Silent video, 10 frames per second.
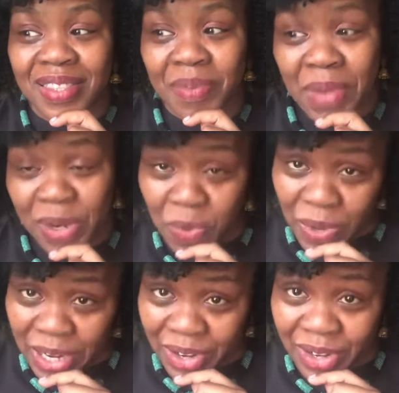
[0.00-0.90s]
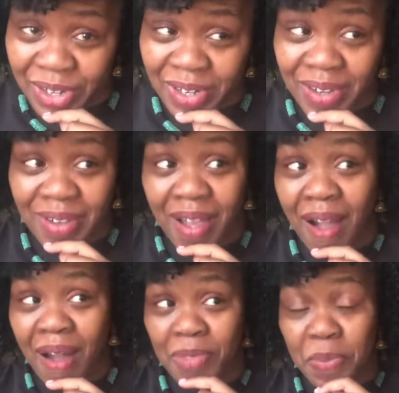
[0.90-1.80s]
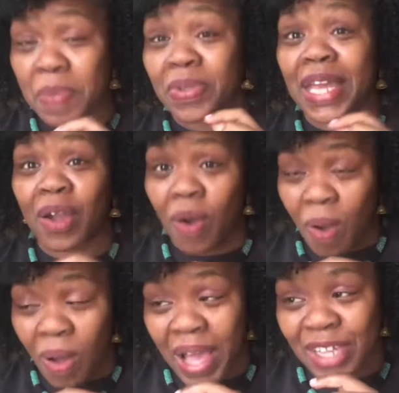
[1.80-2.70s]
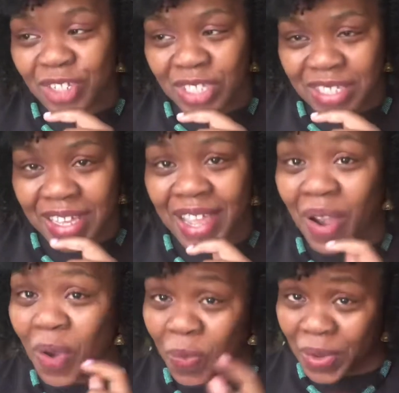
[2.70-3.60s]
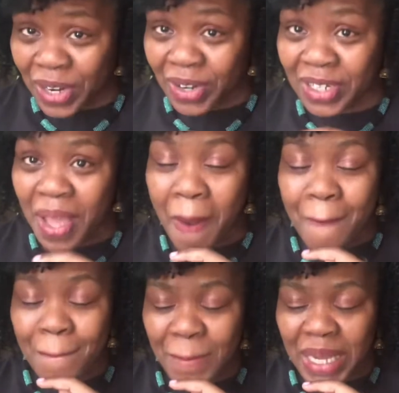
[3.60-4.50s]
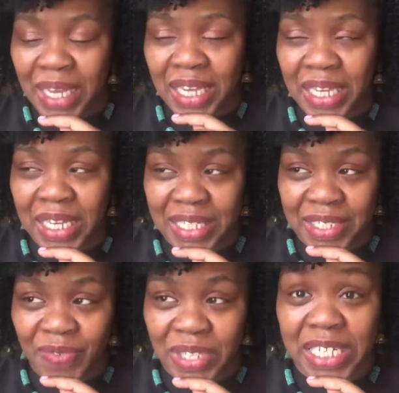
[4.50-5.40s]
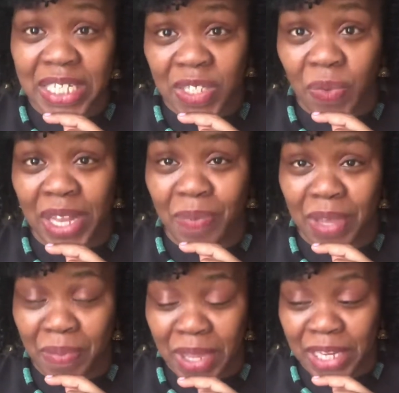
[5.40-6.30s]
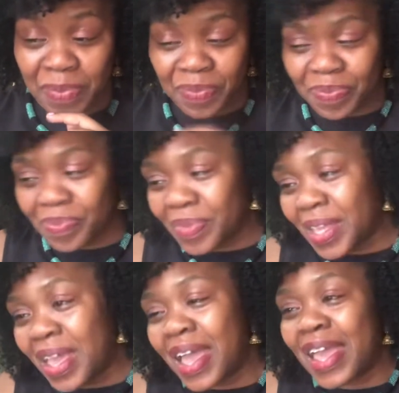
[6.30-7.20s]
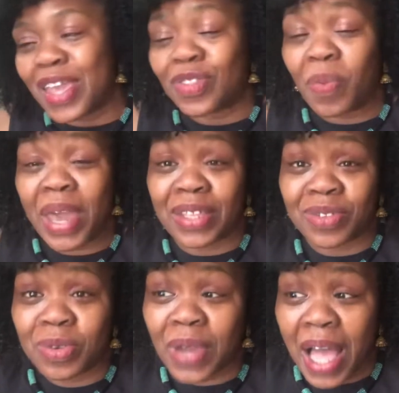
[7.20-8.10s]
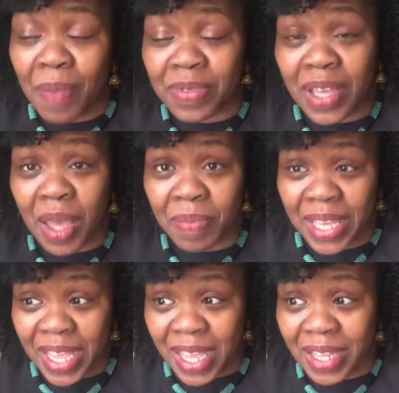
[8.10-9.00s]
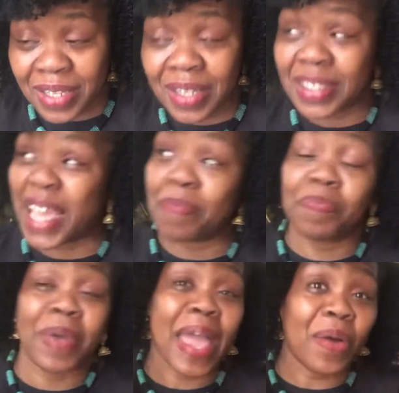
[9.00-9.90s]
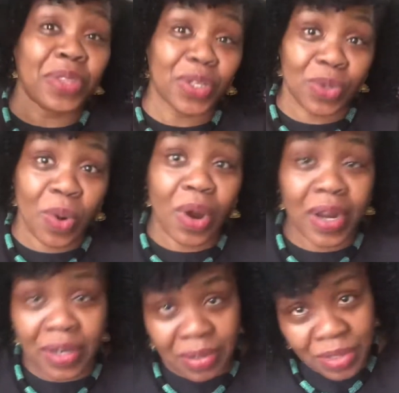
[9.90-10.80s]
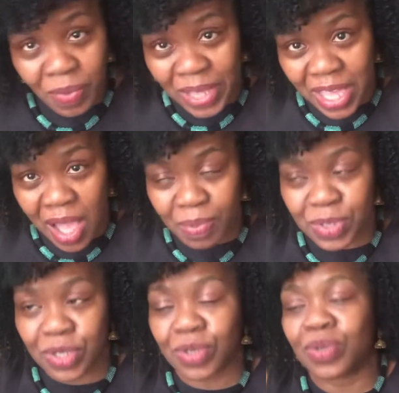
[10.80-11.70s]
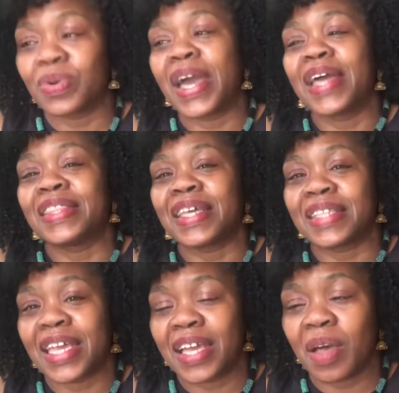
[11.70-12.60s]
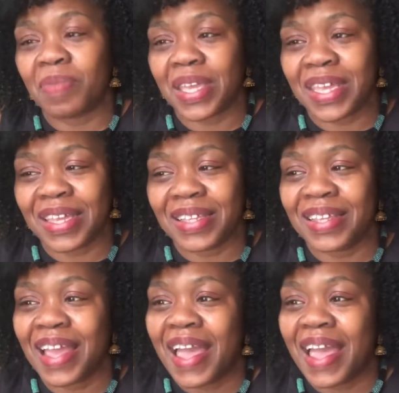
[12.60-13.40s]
men are weird. The people that call, I should say, are weird, but it's a really easy way to make money. Either way, the 2 cops come in, they bang on the door the way cops do, and then they come in,